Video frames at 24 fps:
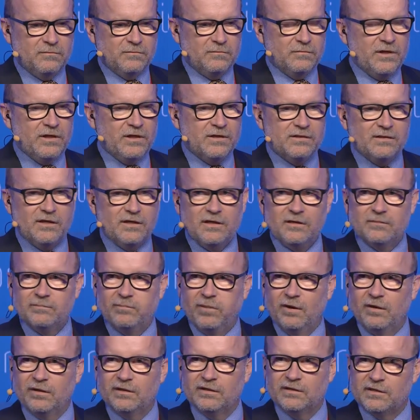We see in
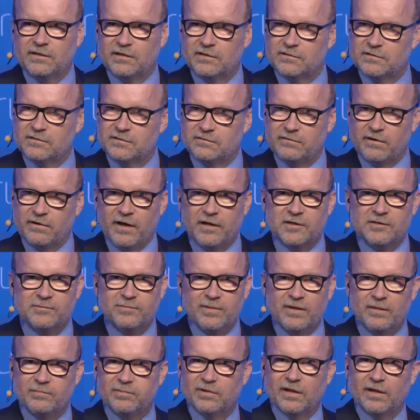politics strange
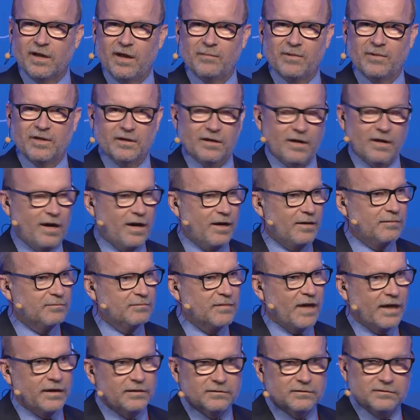people coming,
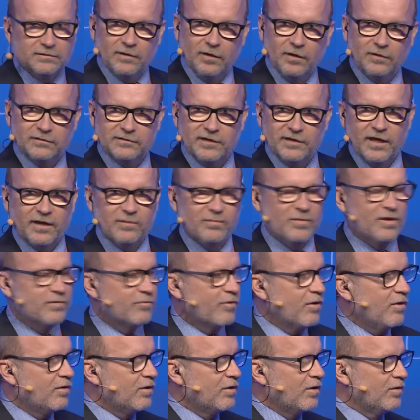and don't take me
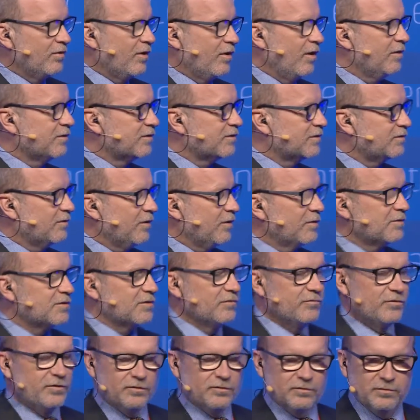wrong, those of
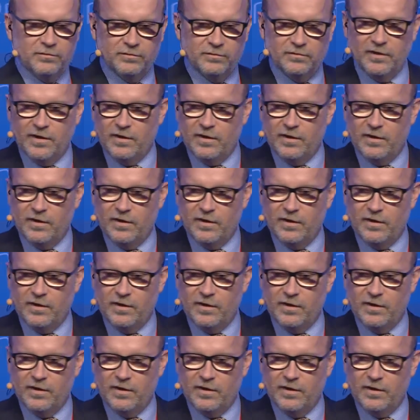you